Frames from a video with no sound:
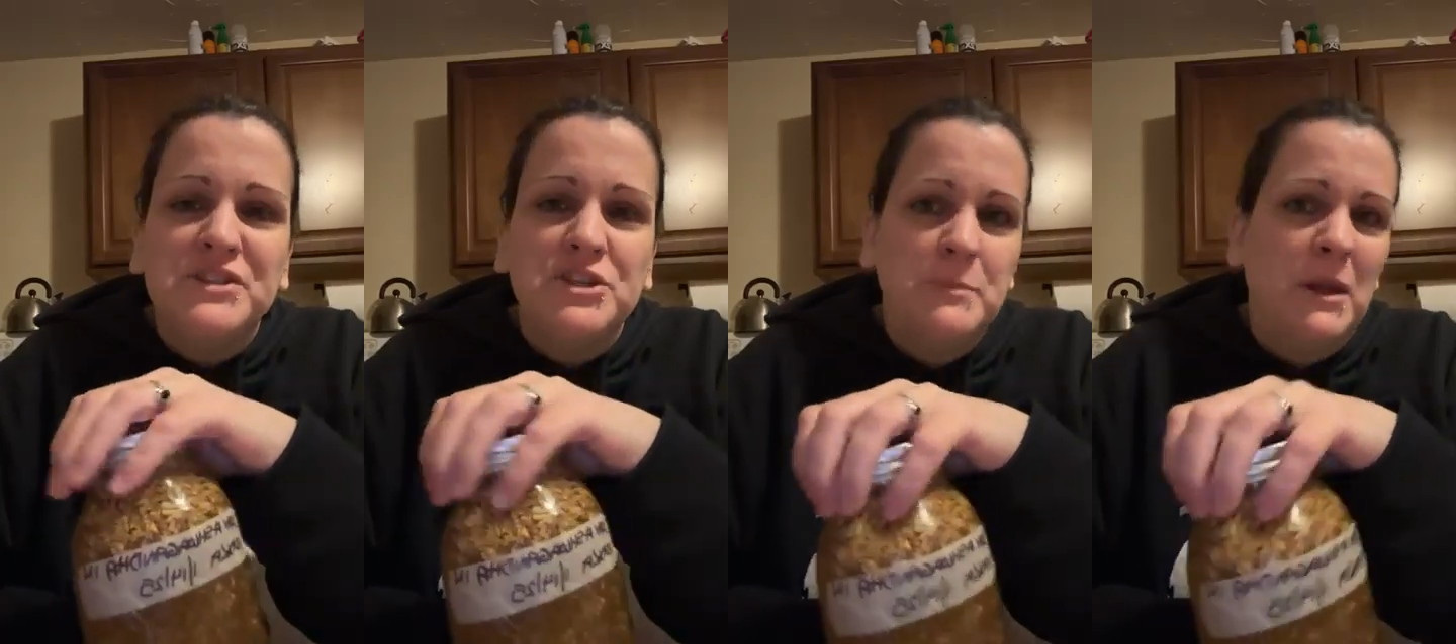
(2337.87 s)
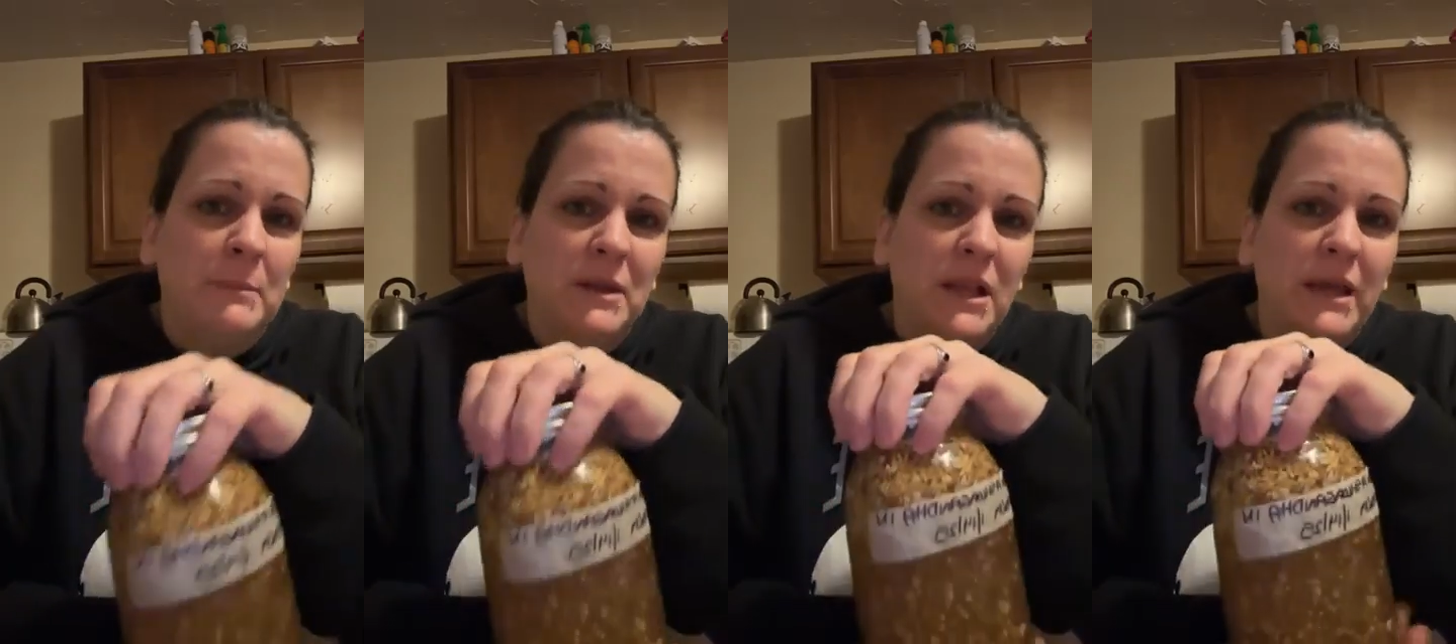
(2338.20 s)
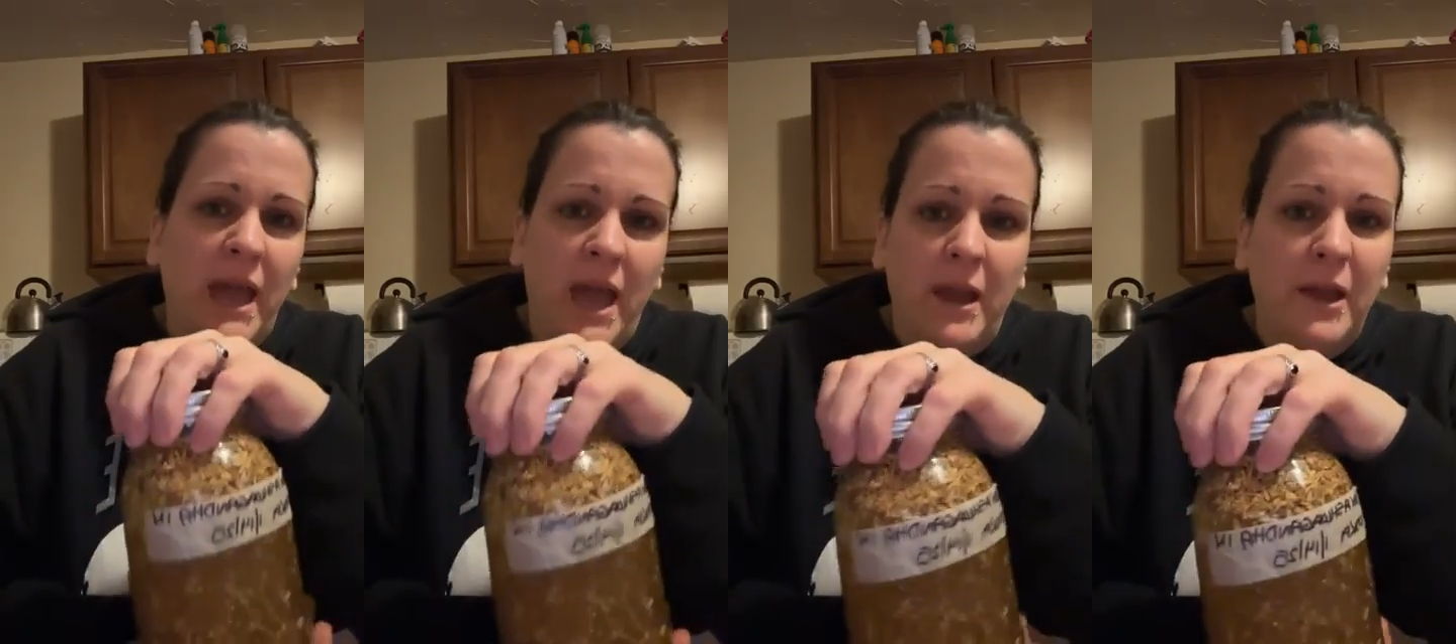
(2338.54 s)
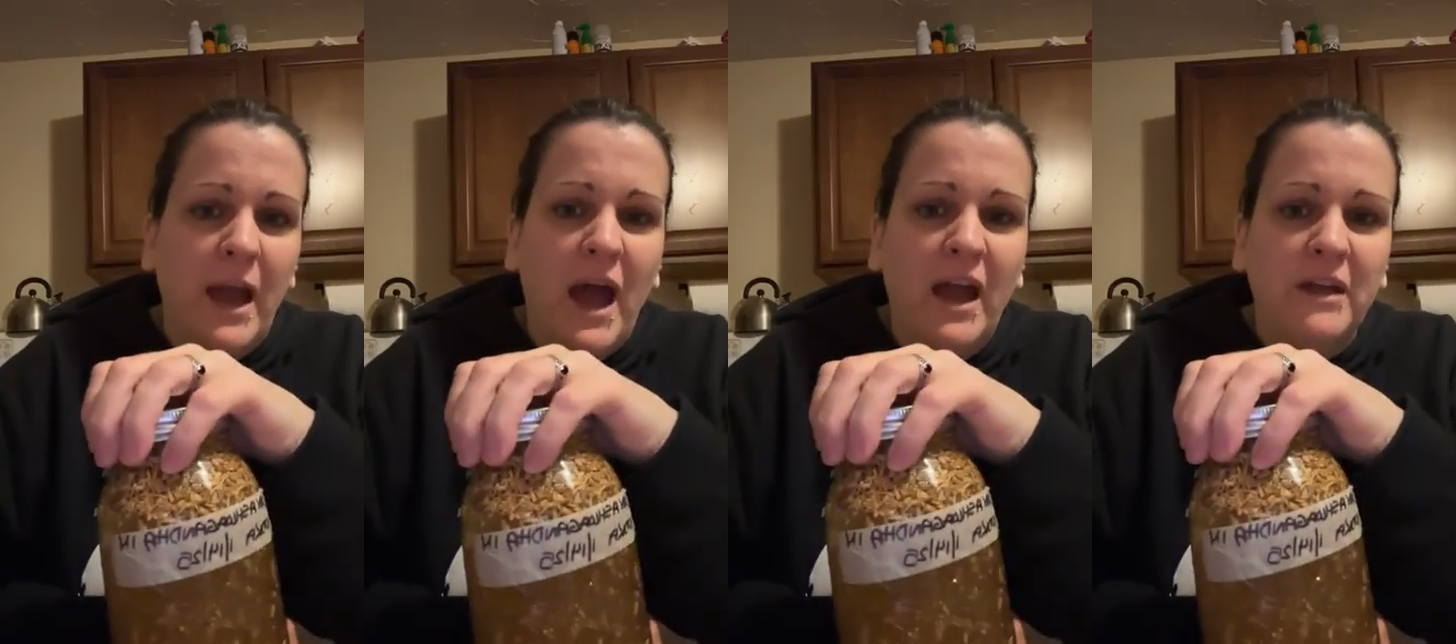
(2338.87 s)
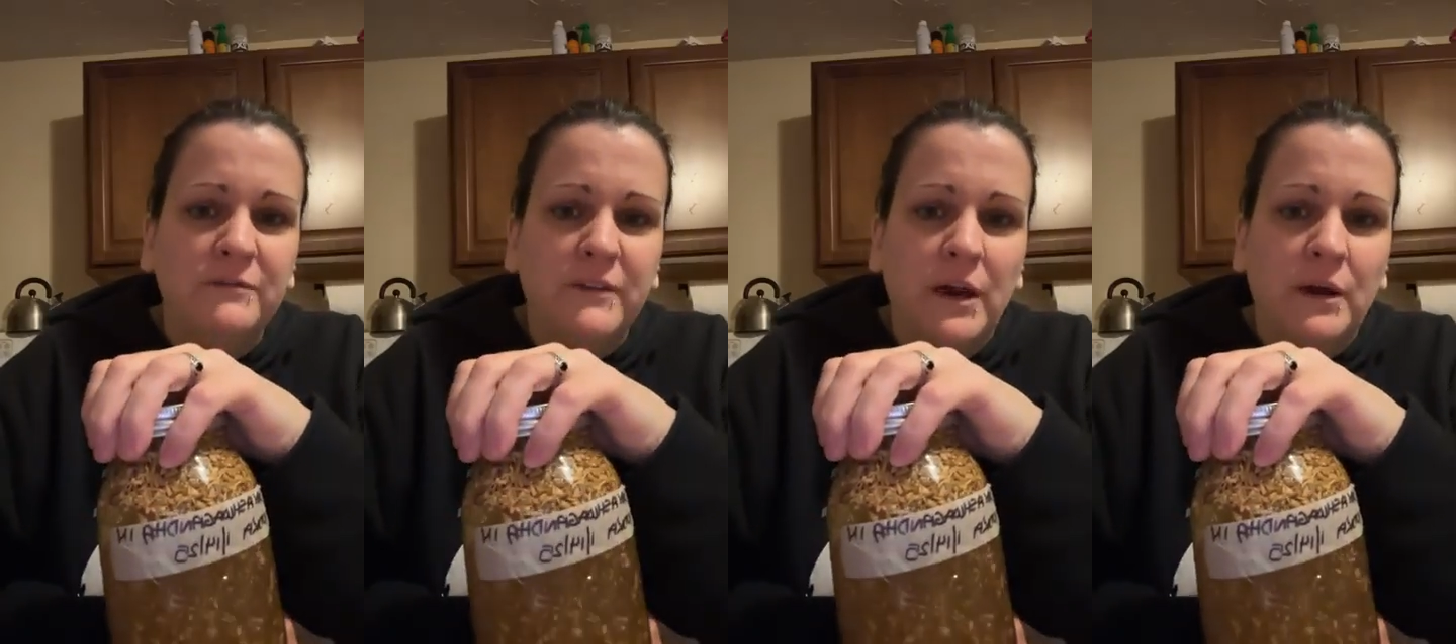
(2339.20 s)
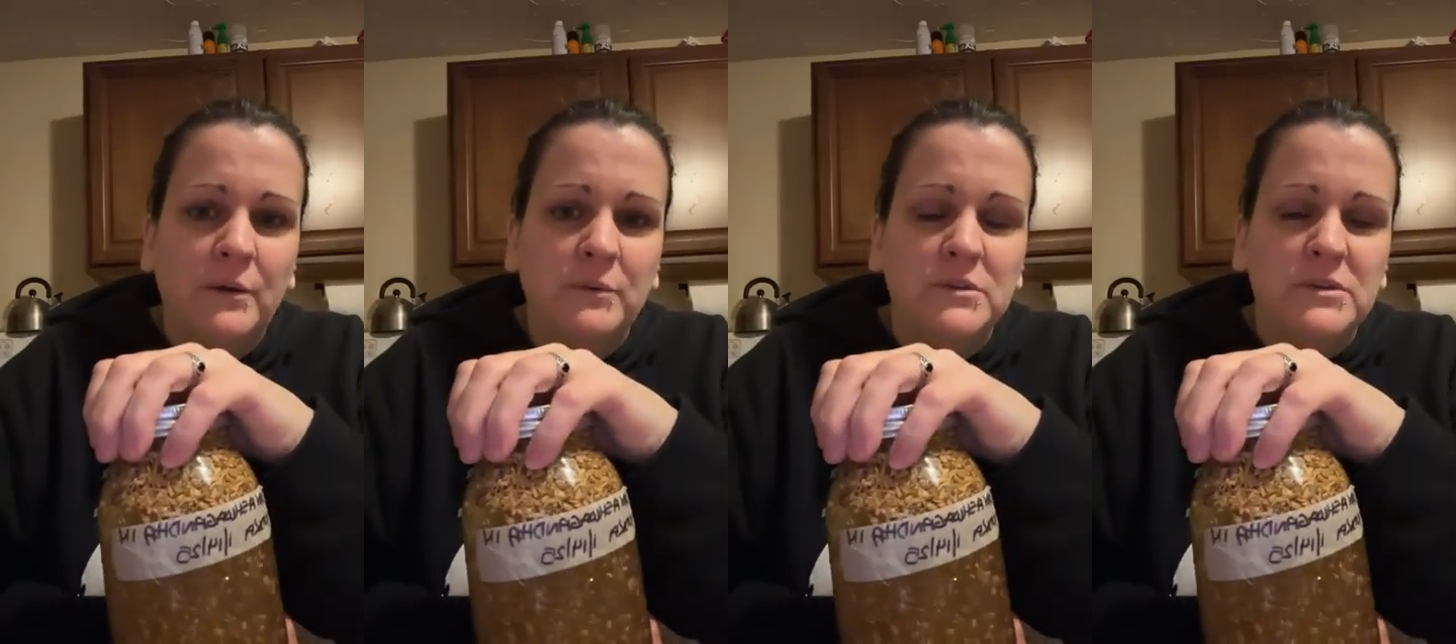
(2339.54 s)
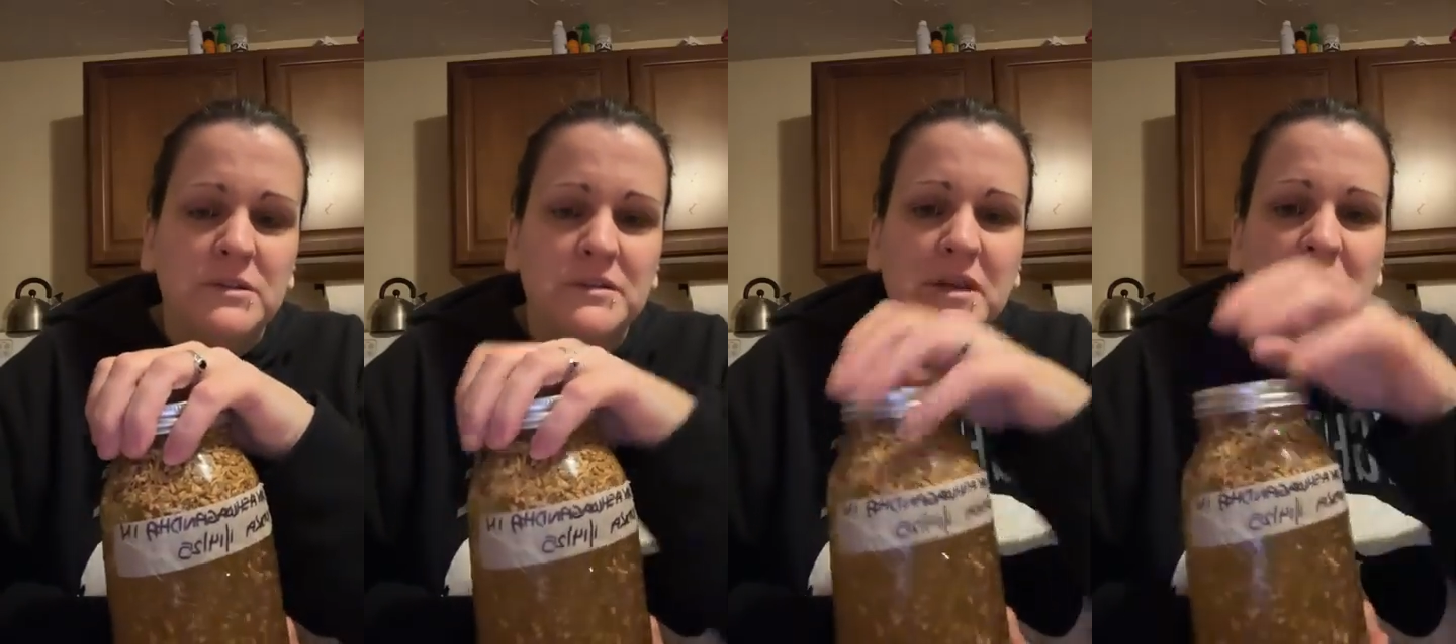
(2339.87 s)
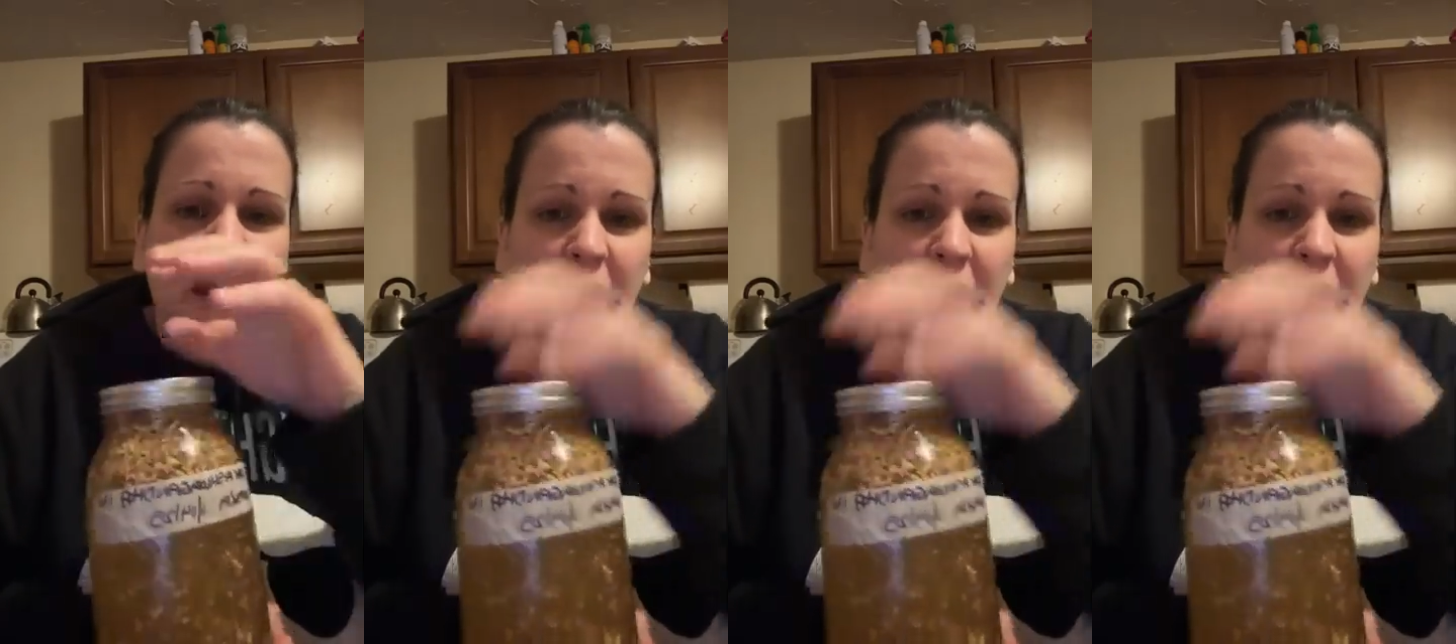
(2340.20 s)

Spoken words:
message me and be like, hey, I found